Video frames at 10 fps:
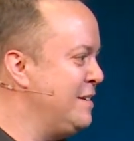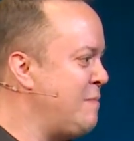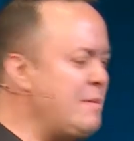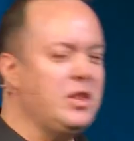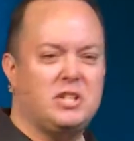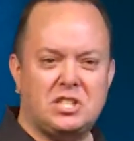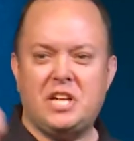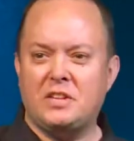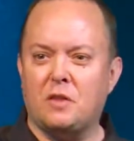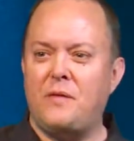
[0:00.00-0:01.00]
Maybe they'll just
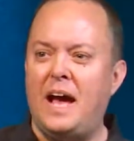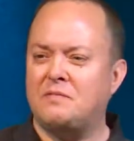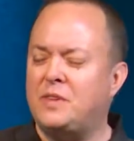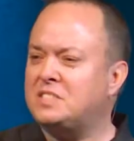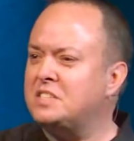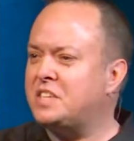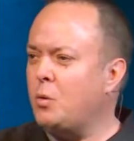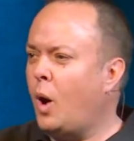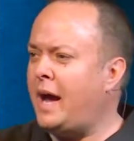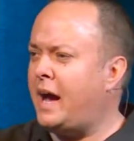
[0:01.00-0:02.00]
shake their fast fist and say,
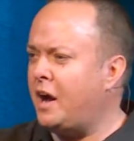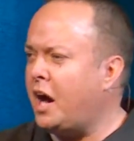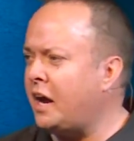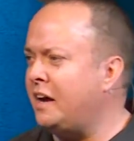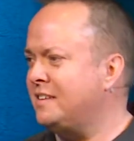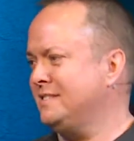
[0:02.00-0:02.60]
why I oughta.